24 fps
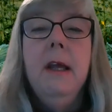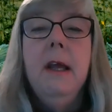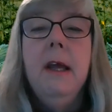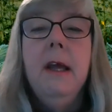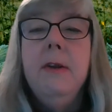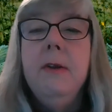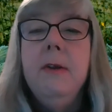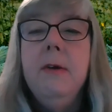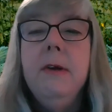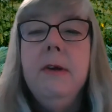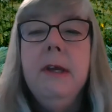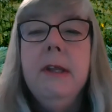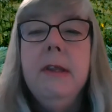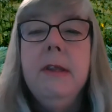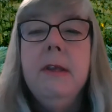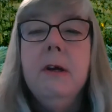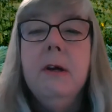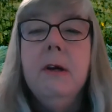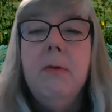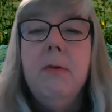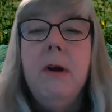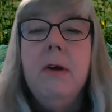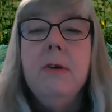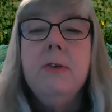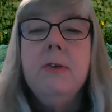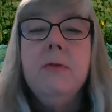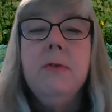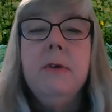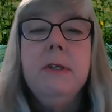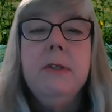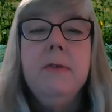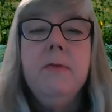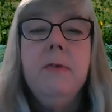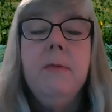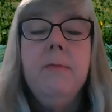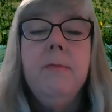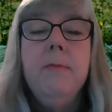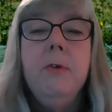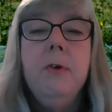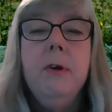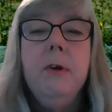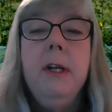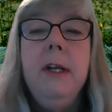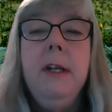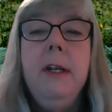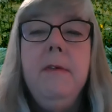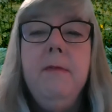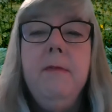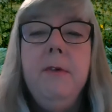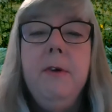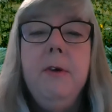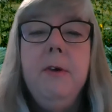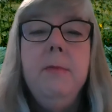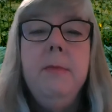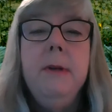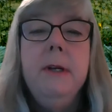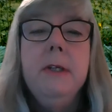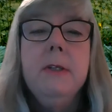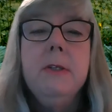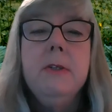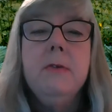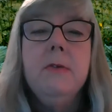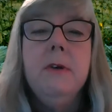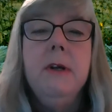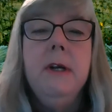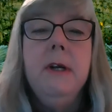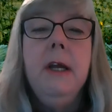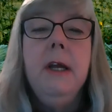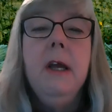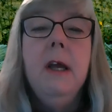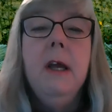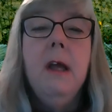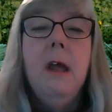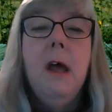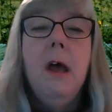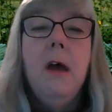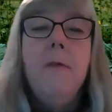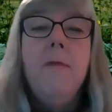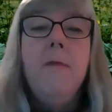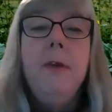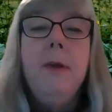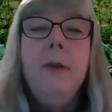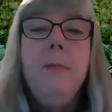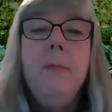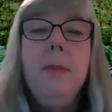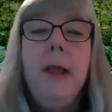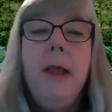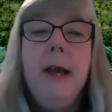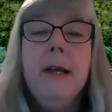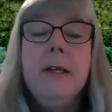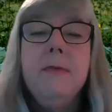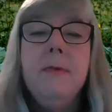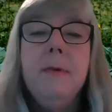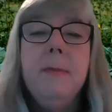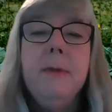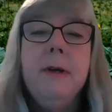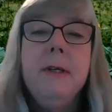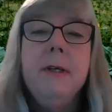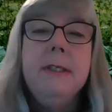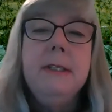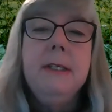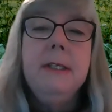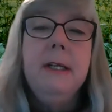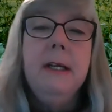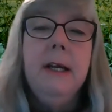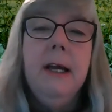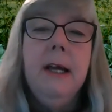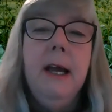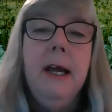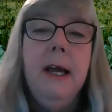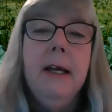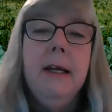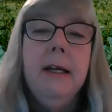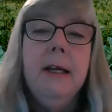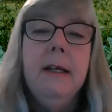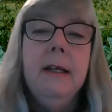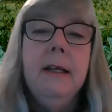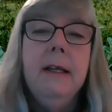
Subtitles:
and who get their groceries from Trinity Food Ministry, a few blocks from our synagogue.